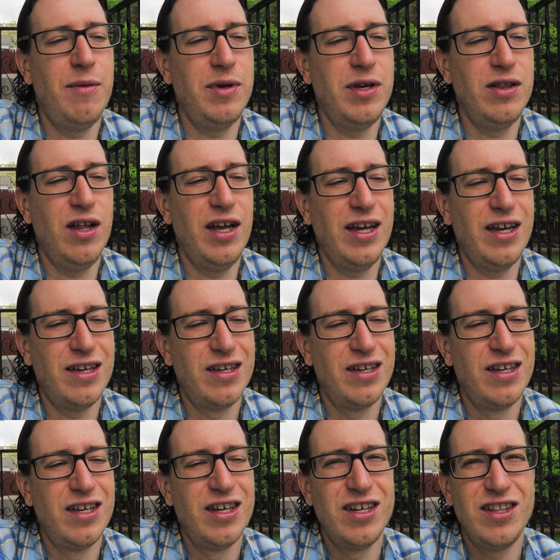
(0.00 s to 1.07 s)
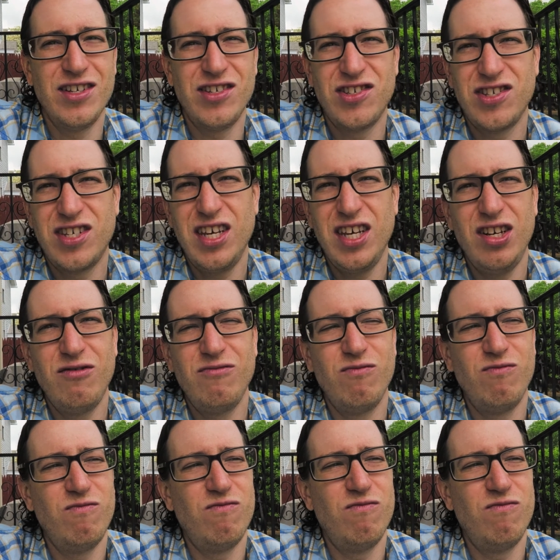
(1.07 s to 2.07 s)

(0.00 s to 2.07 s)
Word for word: I mean, like, the skin